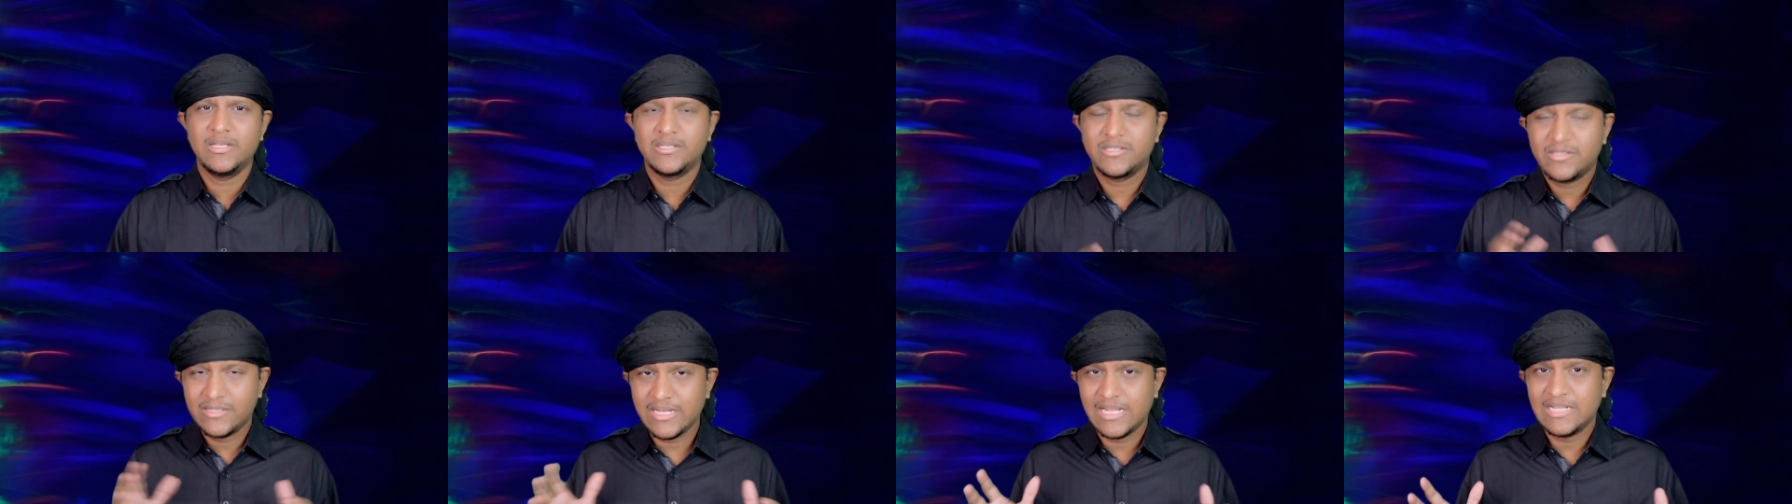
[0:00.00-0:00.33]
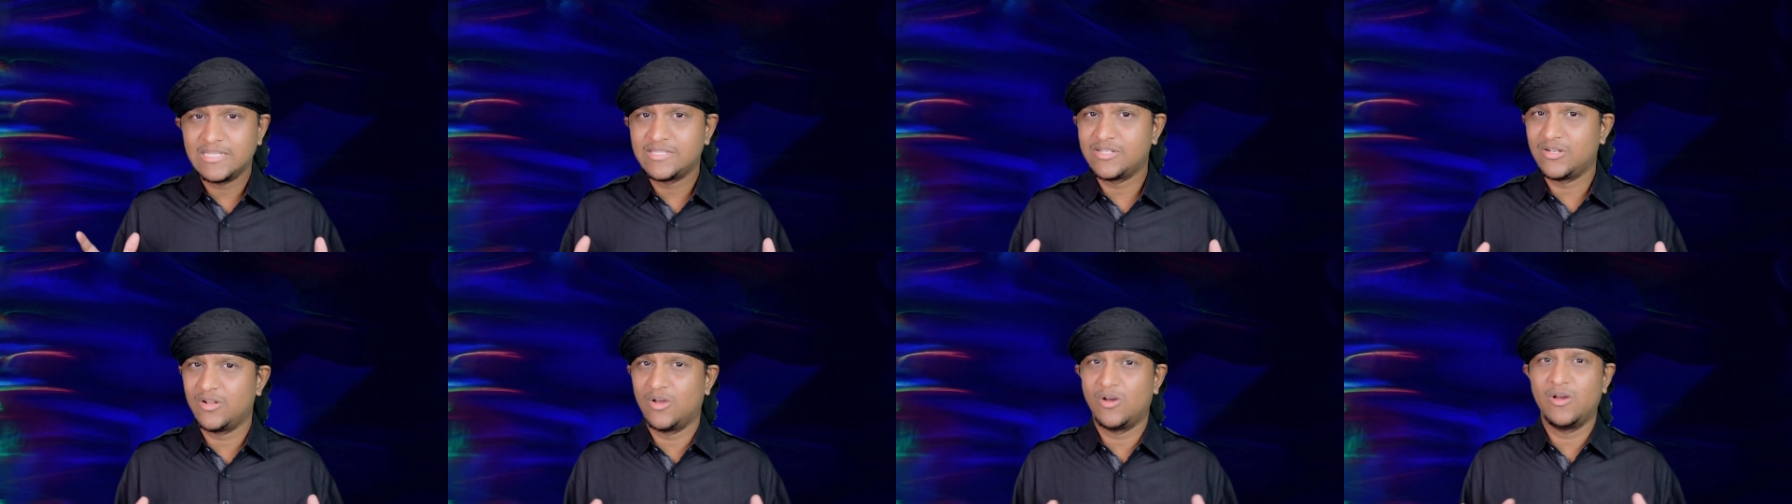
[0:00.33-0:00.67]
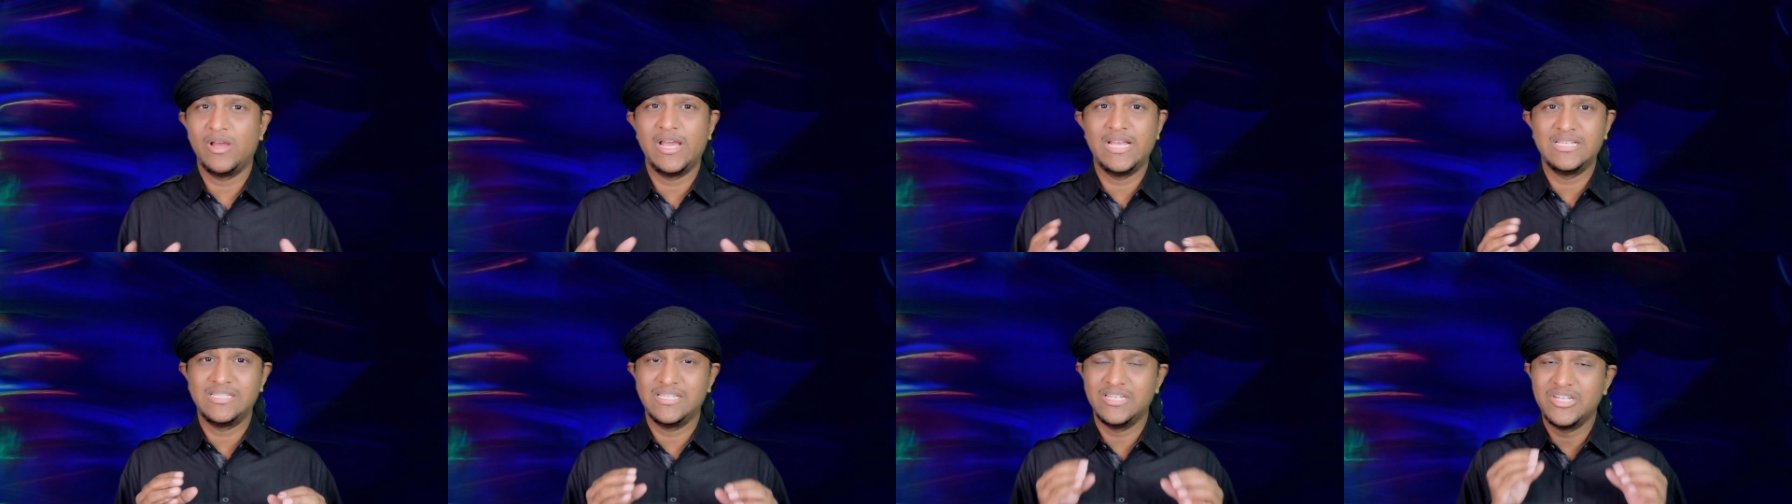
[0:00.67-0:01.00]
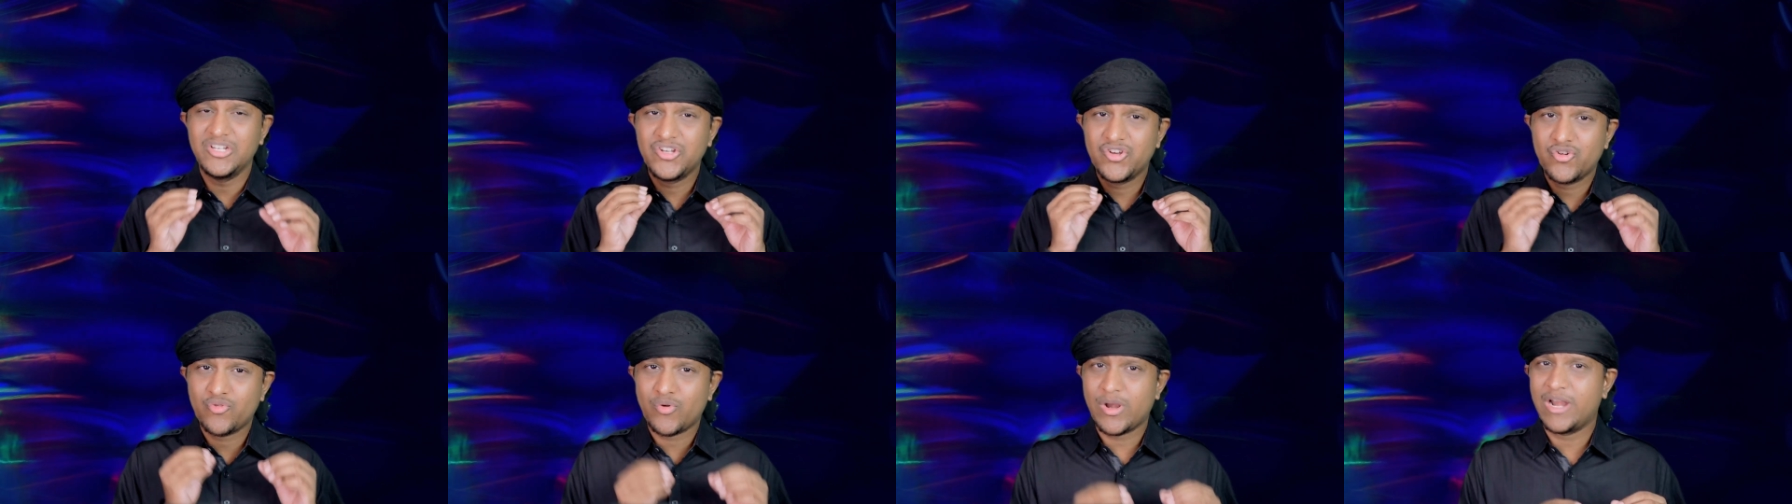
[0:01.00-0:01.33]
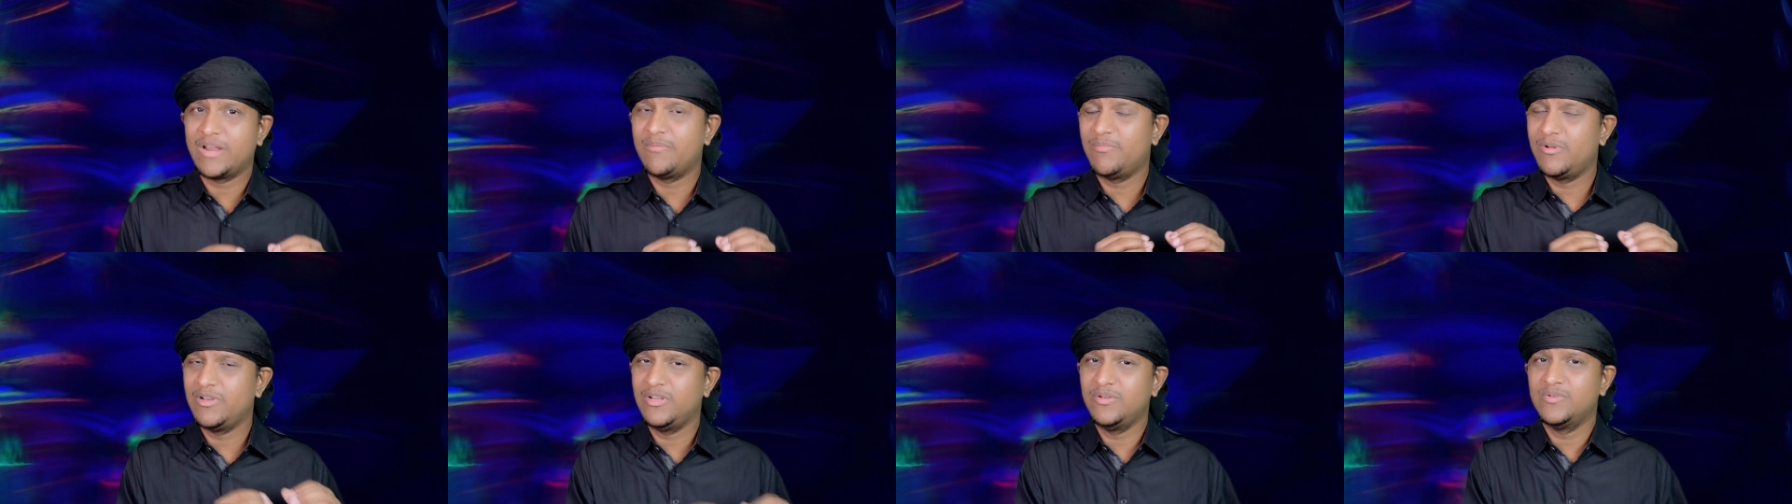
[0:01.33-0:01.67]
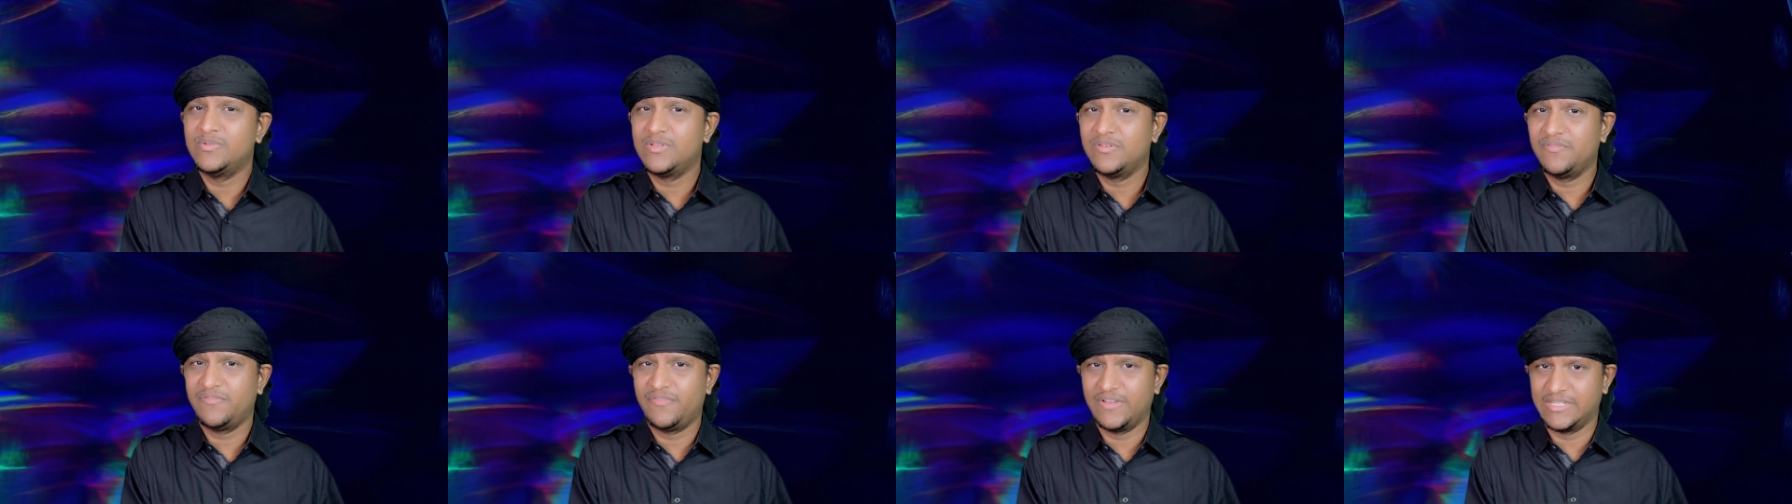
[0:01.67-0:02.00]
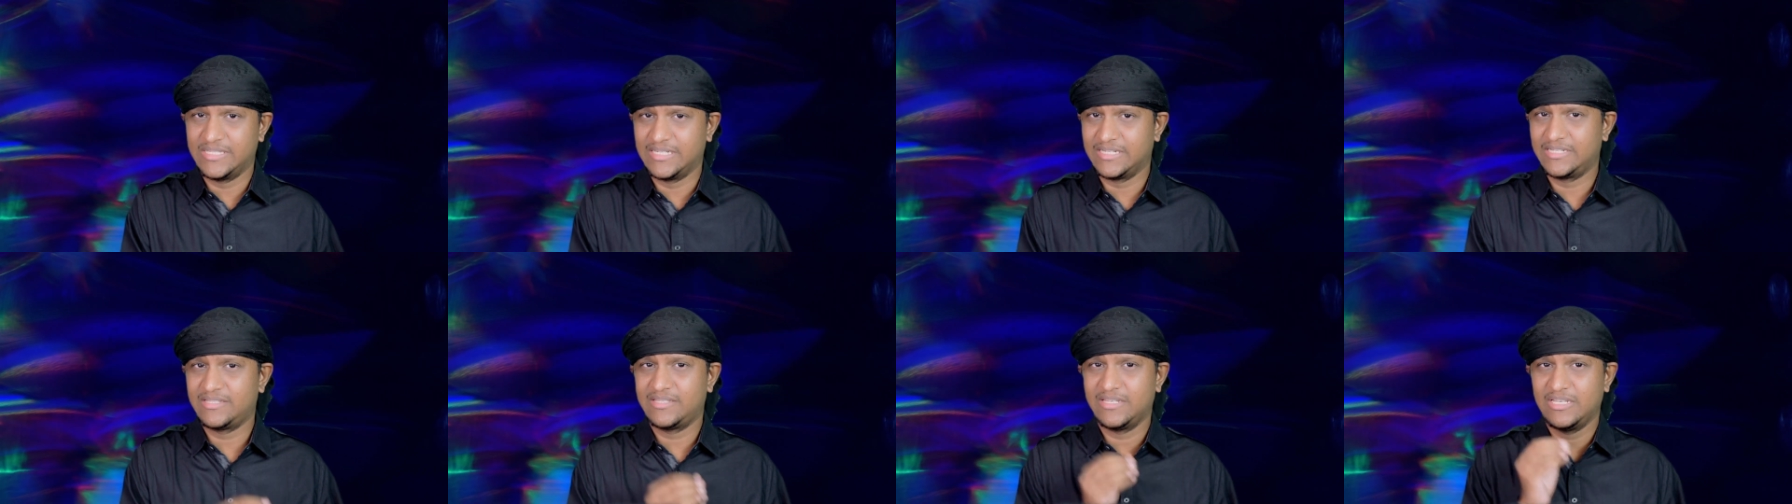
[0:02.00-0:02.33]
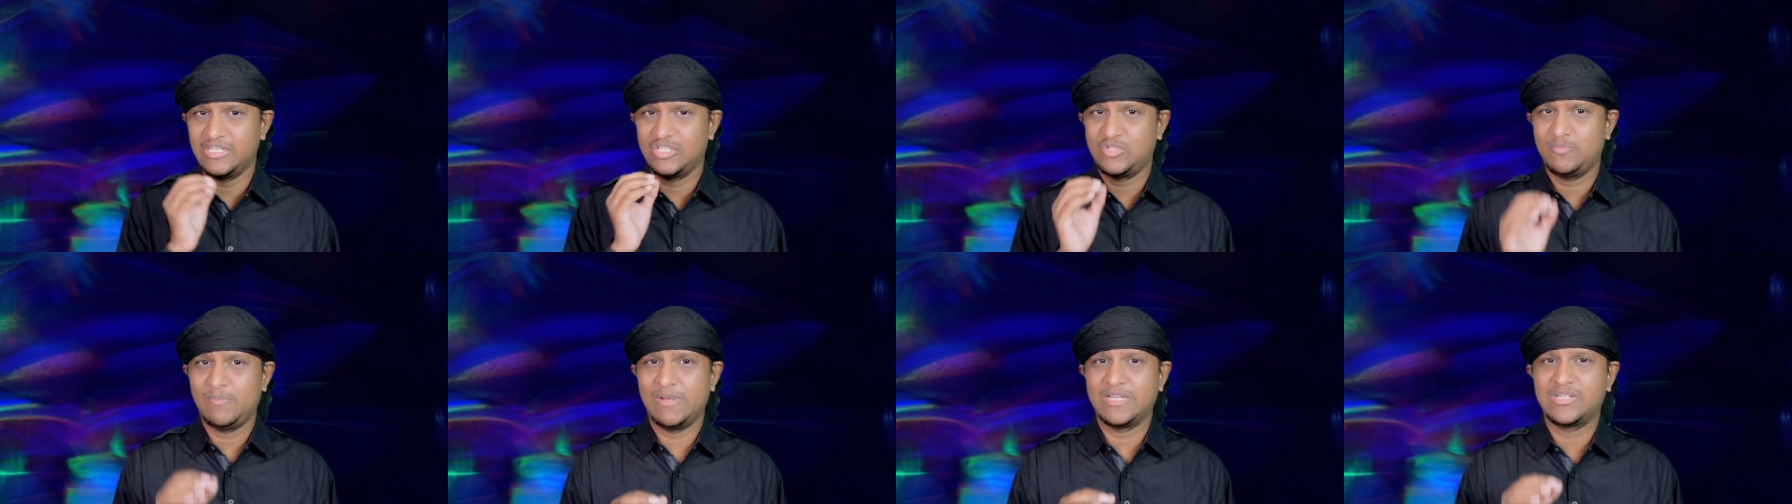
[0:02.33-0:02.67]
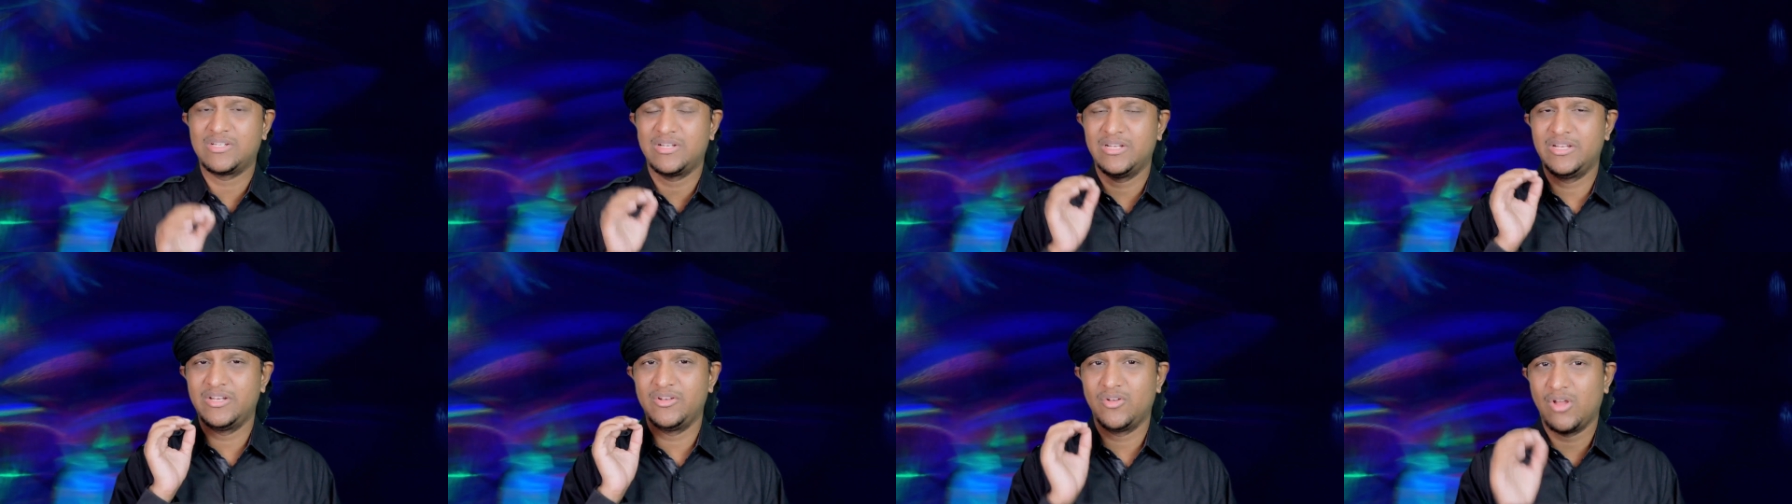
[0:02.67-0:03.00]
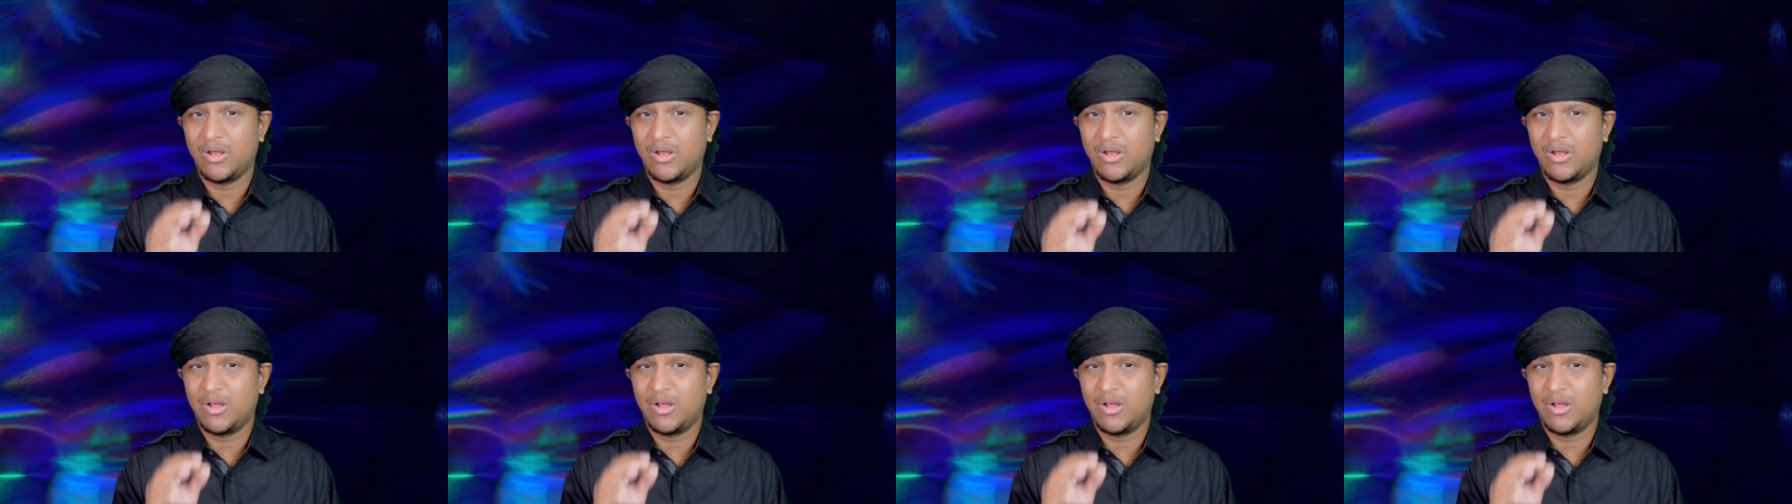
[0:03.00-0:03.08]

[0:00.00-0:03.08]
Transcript: Snell's law has incredible use in physics, especially in